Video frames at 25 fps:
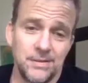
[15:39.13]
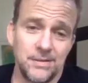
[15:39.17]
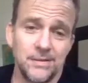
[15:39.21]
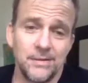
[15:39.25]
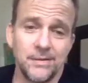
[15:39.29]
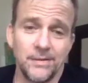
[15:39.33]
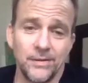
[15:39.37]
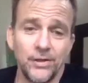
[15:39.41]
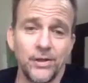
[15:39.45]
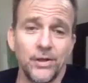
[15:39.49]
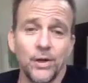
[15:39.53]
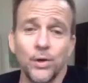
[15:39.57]

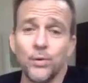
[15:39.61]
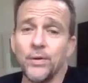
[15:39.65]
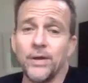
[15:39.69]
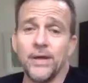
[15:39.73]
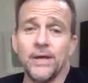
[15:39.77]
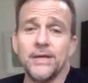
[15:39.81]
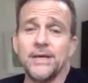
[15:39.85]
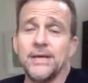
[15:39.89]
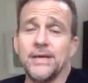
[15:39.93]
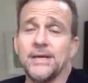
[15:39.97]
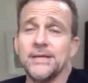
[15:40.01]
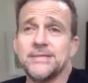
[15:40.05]
You know, it,
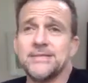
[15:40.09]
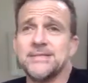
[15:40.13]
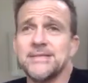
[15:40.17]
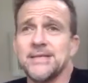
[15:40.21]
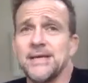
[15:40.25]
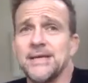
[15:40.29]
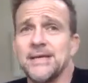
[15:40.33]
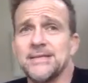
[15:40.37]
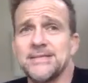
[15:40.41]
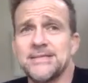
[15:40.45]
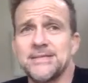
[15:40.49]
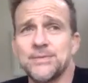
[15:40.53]
it's
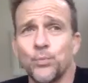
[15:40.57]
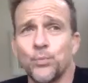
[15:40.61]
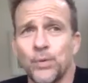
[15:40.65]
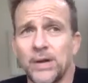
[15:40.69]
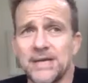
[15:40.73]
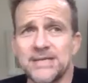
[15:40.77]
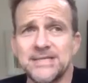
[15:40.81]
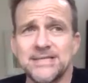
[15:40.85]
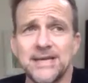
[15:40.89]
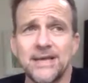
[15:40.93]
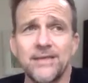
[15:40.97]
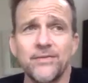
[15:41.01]
it's when I
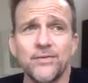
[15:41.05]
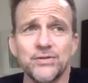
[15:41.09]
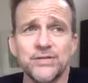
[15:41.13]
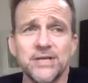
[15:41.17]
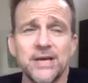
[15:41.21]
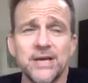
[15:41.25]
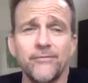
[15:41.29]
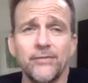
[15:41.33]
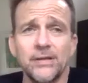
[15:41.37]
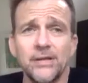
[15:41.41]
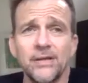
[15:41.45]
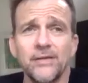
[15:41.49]
say there's
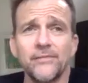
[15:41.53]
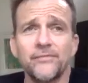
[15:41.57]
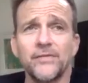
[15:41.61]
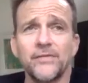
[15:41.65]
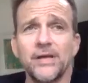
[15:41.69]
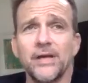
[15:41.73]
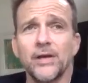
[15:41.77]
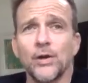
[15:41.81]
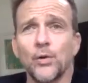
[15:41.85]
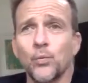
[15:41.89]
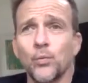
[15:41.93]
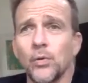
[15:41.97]
heavy
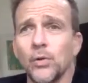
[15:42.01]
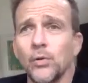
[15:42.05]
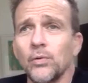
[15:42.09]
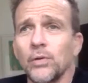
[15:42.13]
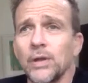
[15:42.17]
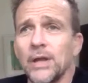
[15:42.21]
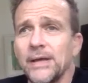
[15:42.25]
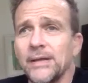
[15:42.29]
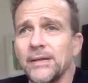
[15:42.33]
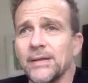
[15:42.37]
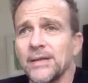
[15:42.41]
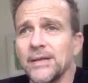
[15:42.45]
lifting in a role
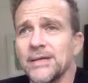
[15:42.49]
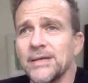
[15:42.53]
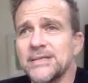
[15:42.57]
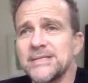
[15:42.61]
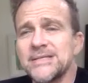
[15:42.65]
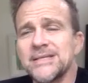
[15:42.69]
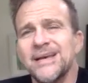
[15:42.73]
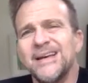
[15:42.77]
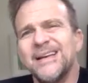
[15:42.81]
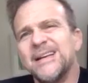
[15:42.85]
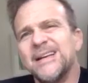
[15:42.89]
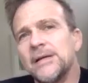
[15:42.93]
like
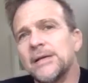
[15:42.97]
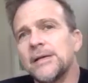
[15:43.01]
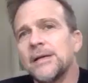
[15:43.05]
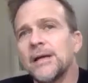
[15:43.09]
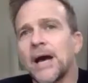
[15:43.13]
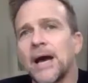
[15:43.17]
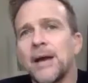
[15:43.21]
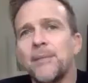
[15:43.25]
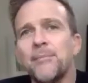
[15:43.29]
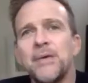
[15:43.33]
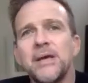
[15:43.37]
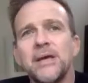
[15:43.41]
this,
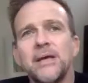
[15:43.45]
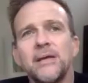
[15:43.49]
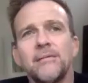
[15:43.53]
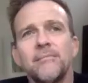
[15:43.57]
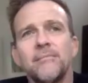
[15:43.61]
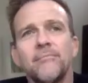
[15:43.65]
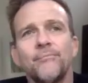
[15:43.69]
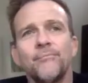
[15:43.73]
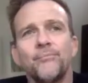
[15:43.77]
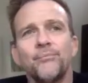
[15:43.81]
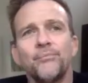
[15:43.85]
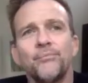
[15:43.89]
I
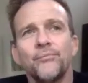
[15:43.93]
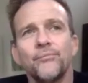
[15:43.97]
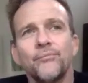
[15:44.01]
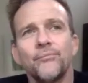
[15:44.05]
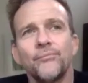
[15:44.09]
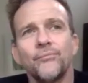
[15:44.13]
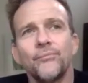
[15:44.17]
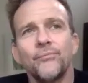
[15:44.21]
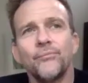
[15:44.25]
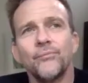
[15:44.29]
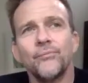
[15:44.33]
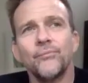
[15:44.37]
mean,
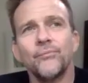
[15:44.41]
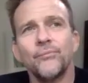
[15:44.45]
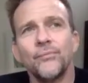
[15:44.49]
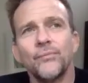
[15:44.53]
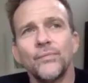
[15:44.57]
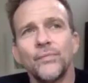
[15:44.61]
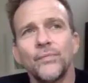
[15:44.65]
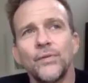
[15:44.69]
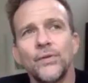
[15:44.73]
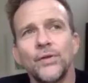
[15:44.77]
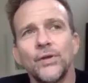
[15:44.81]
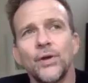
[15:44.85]

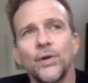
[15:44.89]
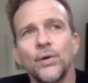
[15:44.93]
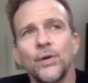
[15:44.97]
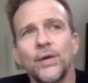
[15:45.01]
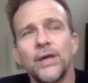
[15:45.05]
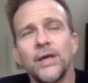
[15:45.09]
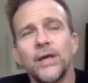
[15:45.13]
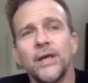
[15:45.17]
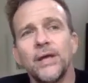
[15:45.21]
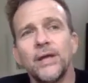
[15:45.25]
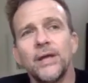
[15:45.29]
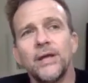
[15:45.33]
you know, it
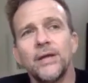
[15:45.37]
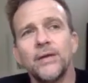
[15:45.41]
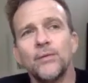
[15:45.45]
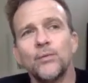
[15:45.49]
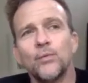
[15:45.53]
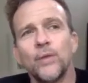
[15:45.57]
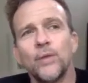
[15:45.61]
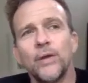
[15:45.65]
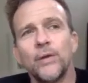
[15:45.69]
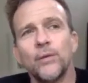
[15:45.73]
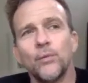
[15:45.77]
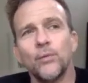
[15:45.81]
it
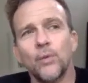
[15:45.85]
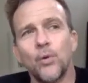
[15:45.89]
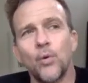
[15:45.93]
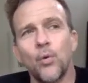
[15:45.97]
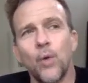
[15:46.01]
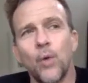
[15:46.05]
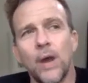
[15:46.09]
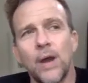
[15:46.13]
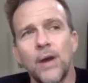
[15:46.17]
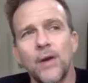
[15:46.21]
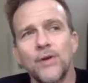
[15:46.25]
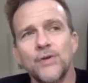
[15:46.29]
it
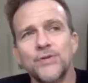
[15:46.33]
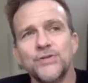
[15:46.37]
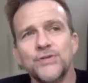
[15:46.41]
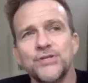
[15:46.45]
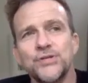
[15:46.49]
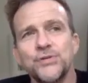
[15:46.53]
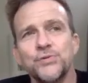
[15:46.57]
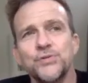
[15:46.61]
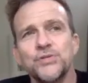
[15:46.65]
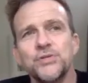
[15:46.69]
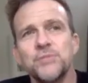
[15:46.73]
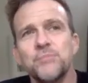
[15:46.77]
requires
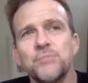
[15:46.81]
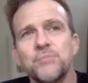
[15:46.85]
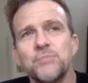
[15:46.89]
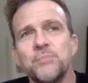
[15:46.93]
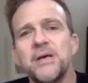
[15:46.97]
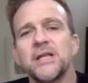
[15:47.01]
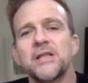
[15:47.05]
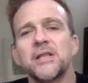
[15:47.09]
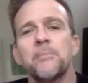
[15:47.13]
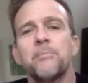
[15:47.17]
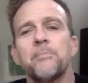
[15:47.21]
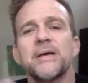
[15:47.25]
you to be at
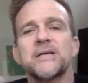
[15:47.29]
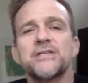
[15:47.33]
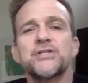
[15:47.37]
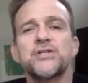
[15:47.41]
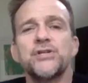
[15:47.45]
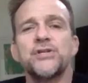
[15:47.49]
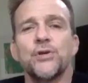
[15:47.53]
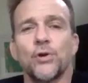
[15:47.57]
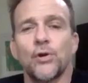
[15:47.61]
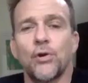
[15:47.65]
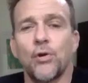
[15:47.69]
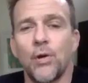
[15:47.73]
the best of
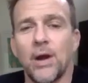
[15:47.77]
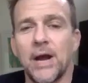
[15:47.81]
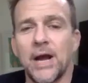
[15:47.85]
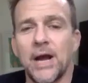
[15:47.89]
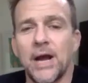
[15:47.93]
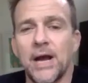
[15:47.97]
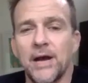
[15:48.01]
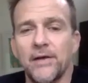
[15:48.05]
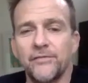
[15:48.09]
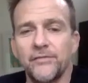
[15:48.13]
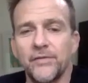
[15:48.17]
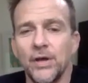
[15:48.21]
your craft.